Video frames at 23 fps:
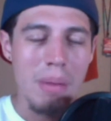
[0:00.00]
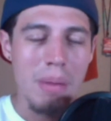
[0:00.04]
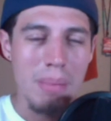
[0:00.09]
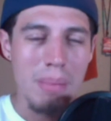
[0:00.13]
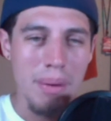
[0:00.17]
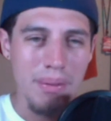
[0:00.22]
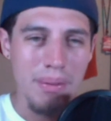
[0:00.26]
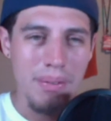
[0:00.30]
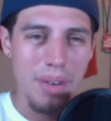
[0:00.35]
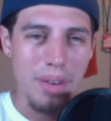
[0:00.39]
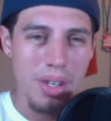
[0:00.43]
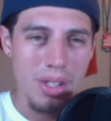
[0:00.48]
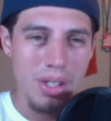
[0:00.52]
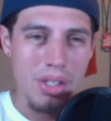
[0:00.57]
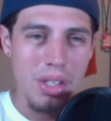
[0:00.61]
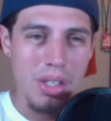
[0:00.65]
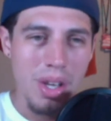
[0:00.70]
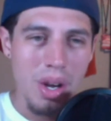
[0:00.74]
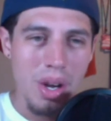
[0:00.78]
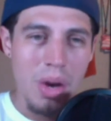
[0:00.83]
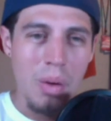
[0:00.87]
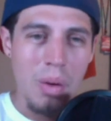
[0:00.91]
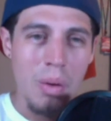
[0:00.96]
But first,
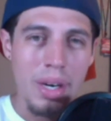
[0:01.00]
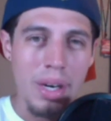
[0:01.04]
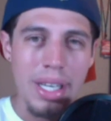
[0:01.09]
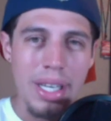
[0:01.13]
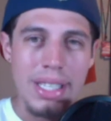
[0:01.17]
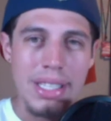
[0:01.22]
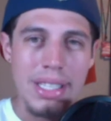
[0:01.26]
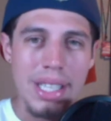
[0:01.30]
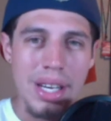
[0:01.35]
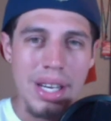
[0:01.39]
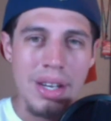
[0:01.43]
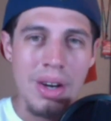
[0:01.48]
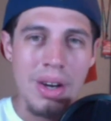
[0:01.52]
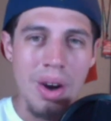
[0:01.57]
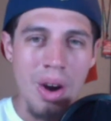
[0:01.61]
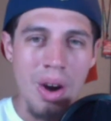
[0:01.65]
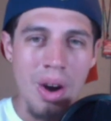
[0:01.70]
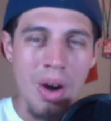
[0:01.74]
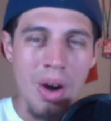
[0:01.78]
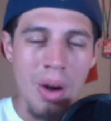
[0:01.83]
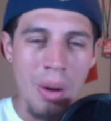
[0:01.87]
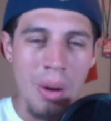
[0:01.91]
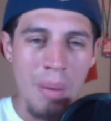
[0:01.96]
we're going to tell you
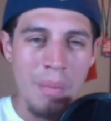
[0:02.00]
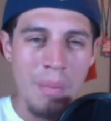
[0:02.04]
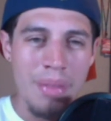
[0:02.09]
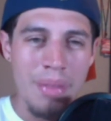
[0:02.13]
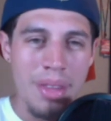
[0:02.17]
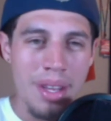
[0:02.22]
all